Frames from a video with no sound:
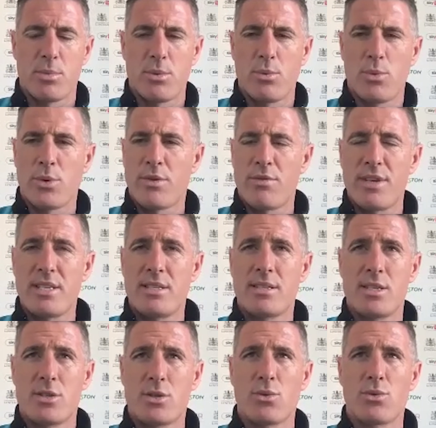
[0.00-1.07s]
But one of the reasons
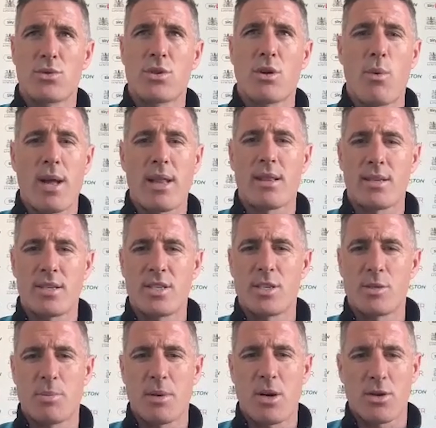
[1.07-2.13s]
he's done so well this year
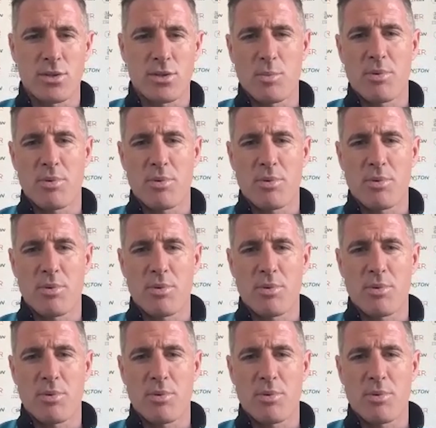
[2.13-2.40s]
is because of